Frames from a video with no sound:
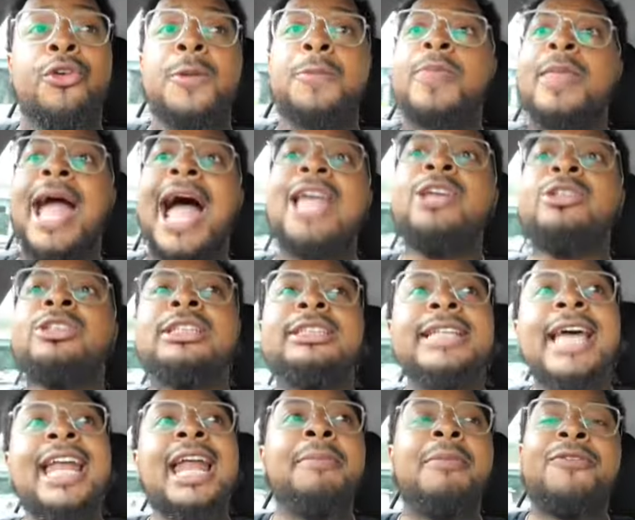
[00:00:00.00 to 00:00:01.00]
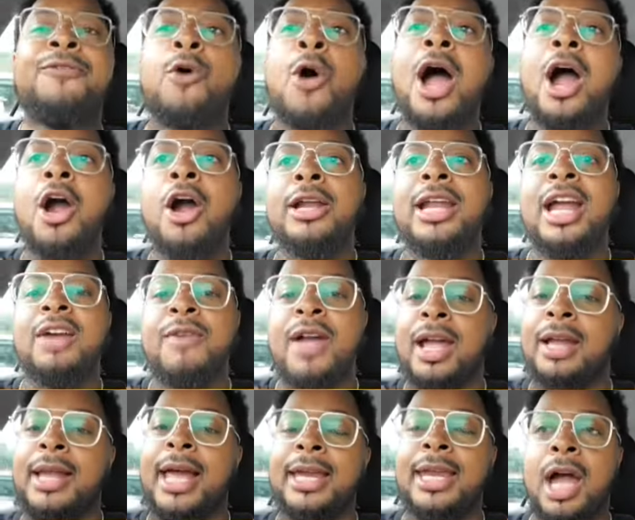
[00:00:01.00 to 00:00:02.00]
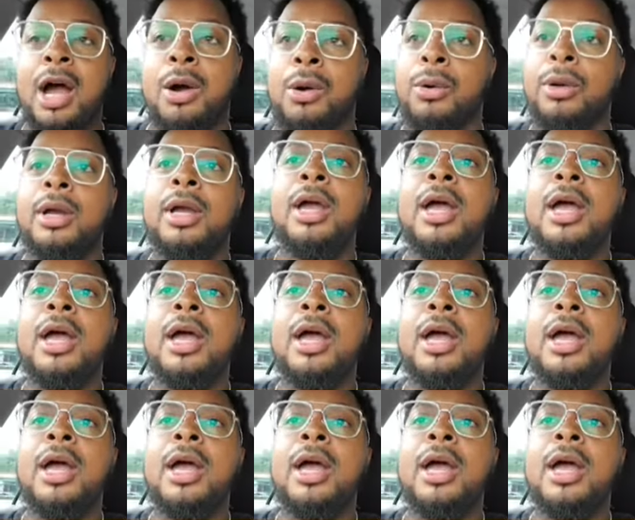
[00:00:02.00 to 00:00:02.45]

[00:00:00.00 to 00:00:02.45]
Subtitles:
I used to say that before I heard that record, like, yo,